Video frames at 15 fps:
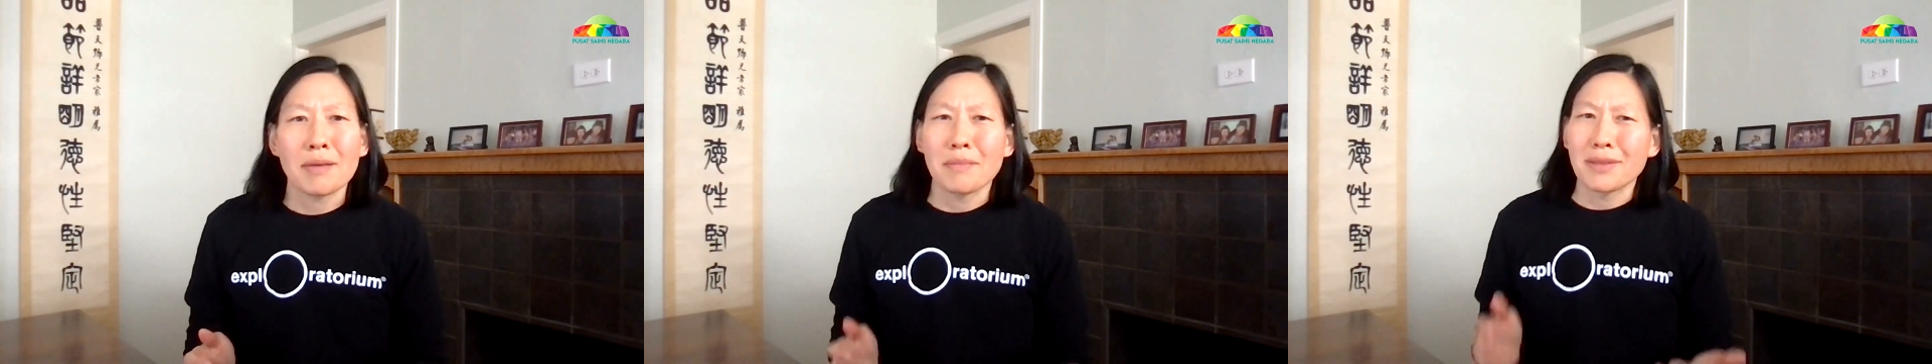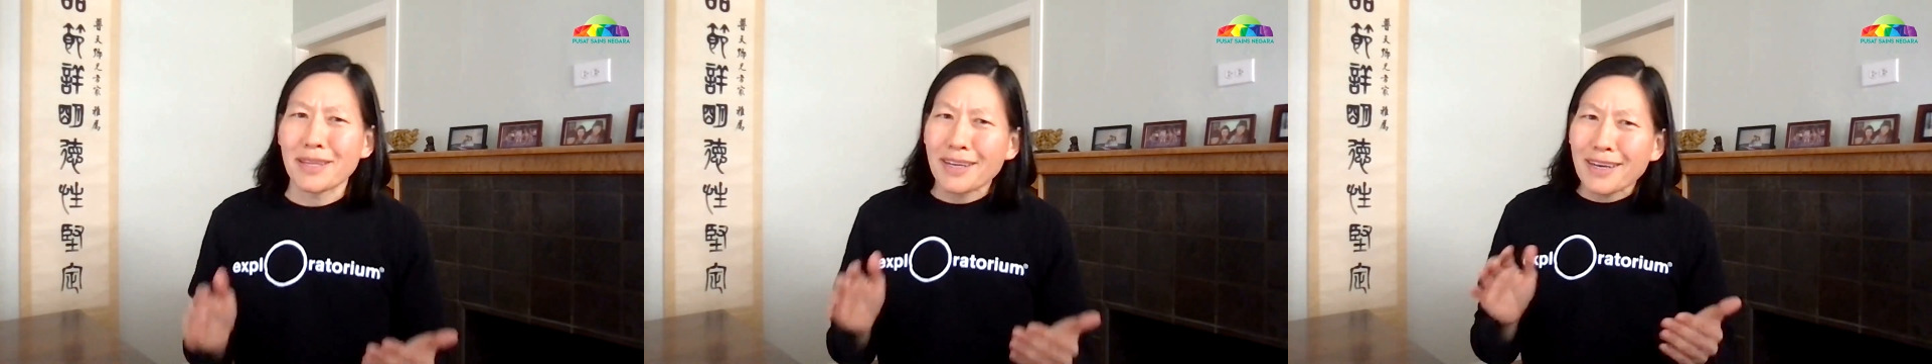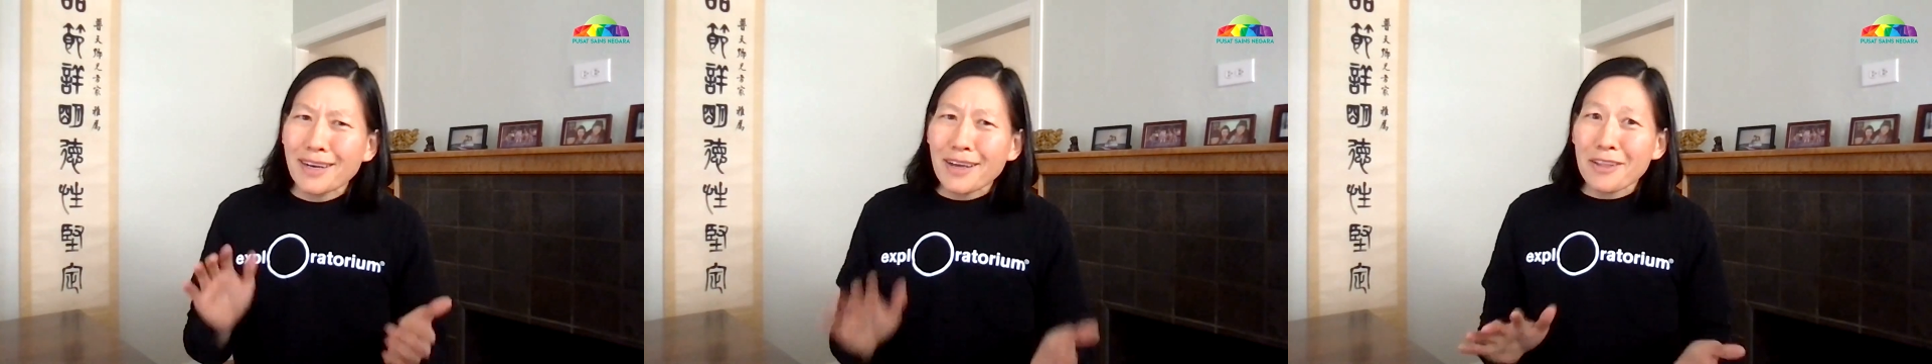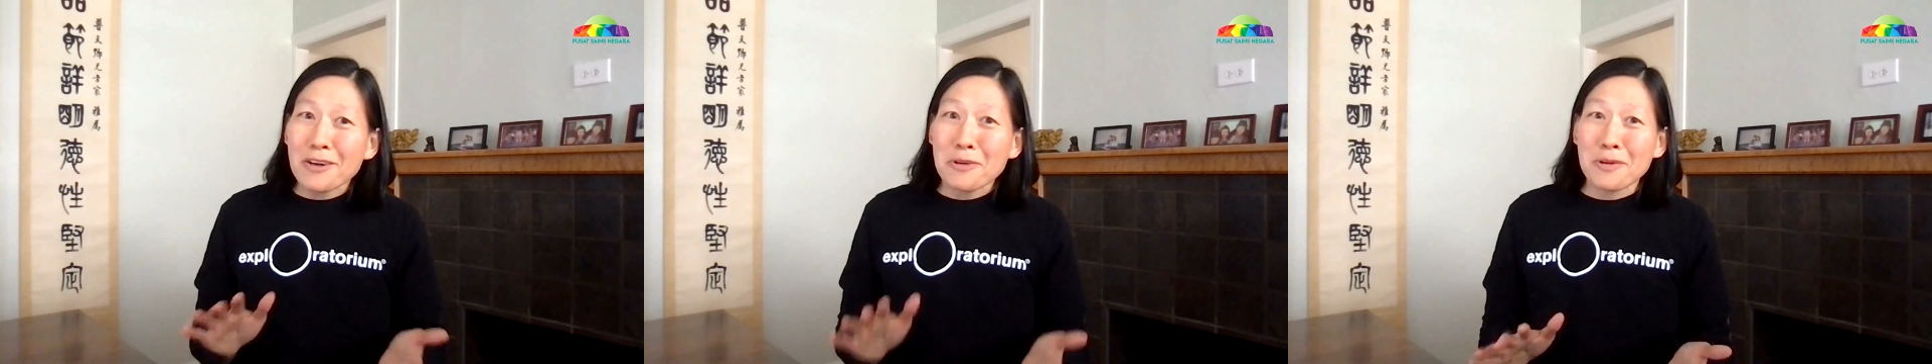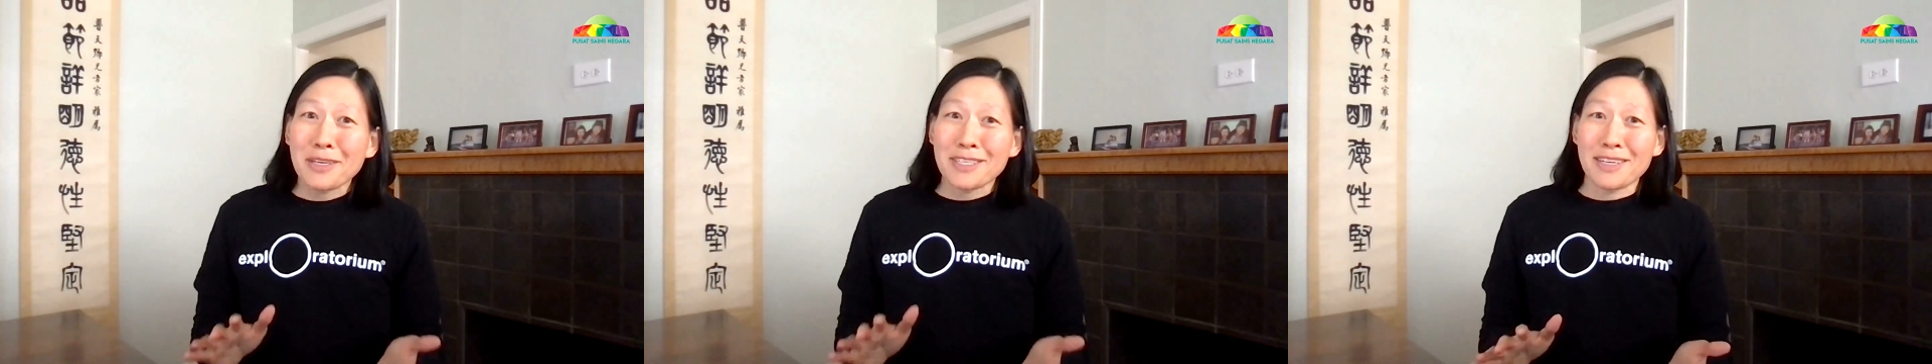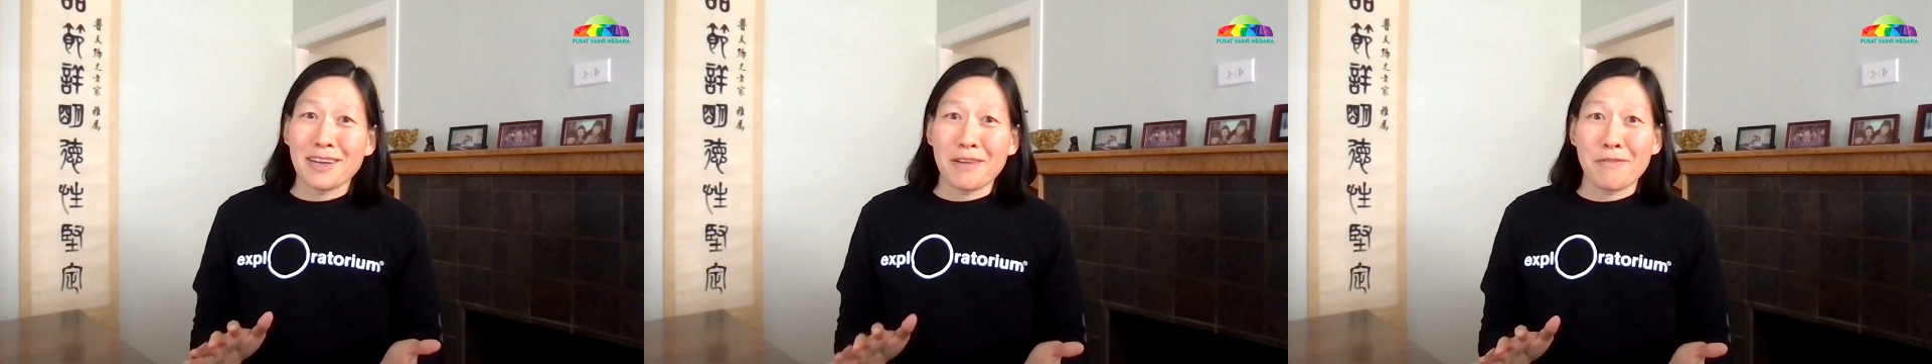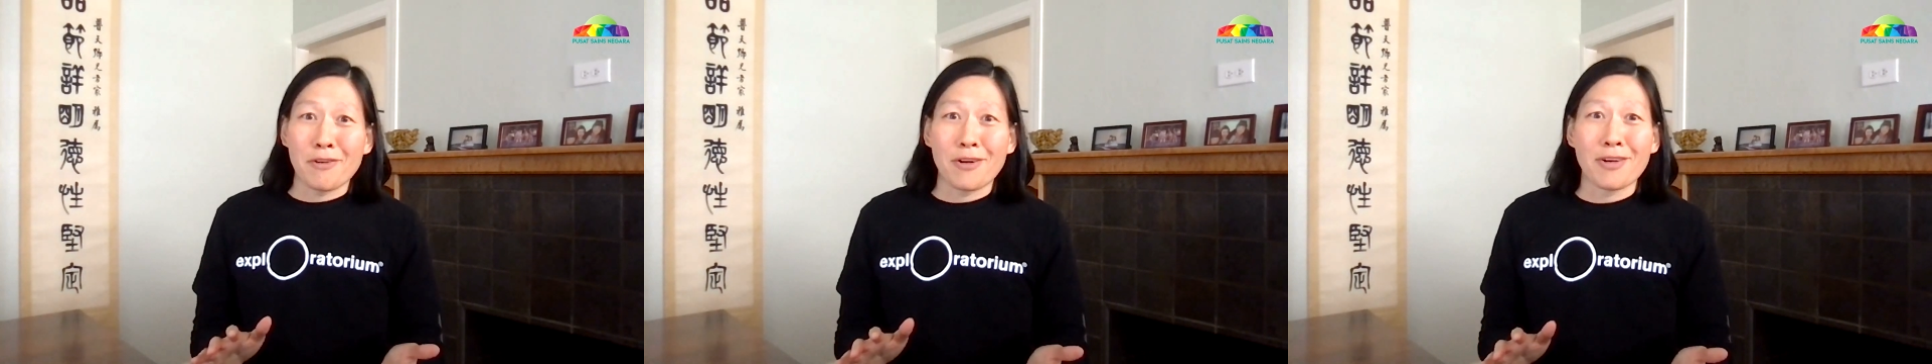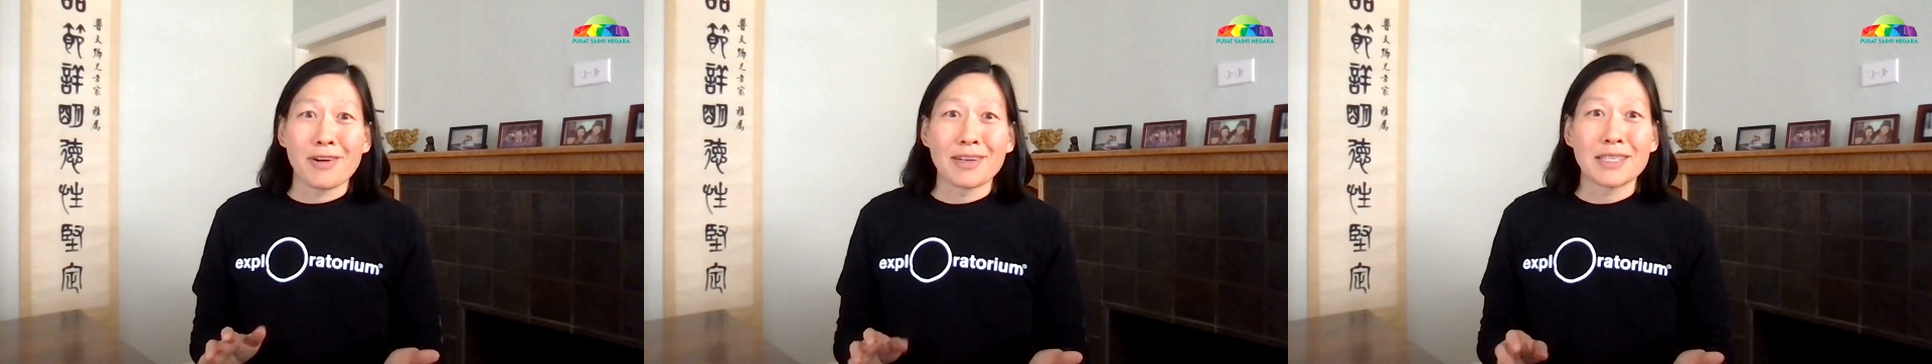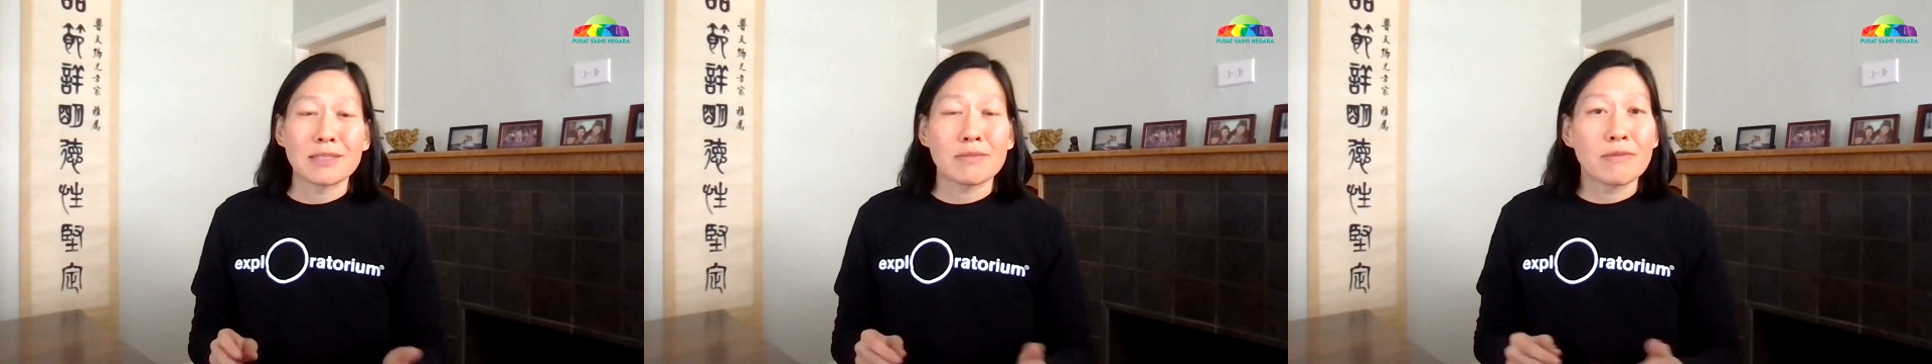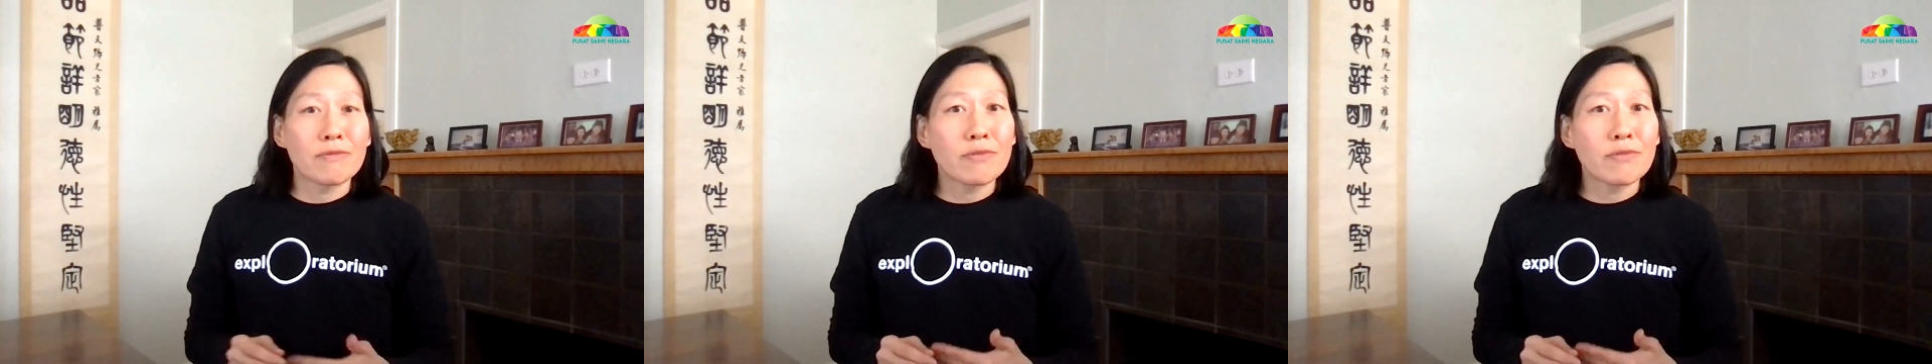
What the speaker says: But then another question I've heard is from